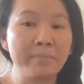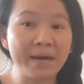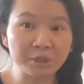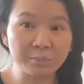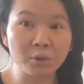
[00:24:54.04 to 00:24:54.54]

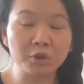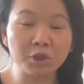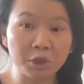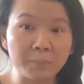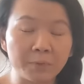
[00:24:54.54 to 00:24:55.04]
much more
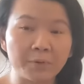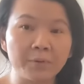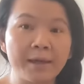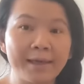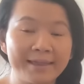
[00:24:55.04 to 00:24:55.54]

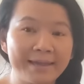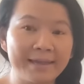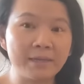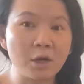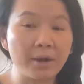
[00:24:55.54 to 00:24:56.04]
cheaper
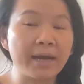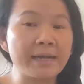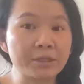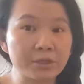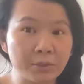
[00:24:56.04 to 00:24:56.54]
than
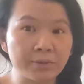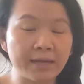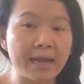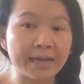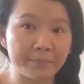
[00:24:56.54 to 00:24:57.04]
online store
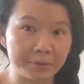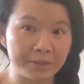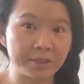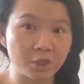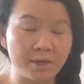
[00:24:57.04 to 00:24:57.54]
that I can
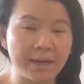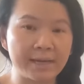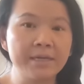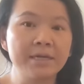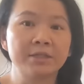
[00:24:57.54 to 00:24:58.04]
purchase
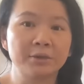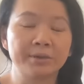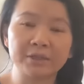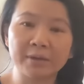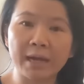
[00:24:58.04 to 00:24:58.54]
online.
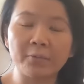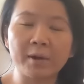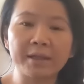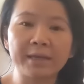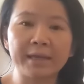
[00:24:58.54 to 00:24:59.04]
So that's why I
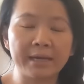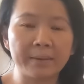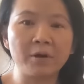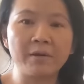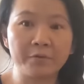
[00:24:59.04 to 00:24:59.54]
went there and
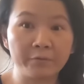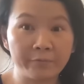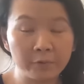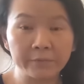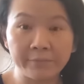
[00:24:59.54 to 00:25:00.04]
I bought a few
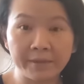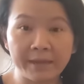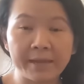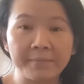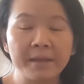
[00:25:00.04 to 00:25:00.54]
fruits from
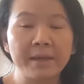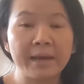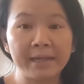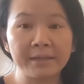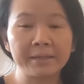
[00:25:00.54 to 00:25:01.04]
there.
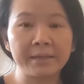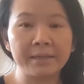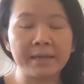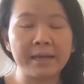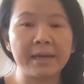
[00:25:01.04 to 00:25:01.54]
Other
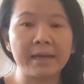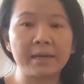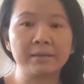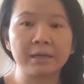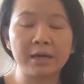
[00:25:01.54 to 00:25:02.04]
than that,
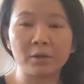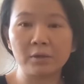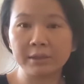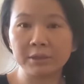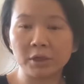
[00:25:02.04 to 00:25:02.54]
uh, I
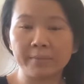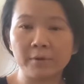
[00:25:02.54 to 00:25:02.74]
always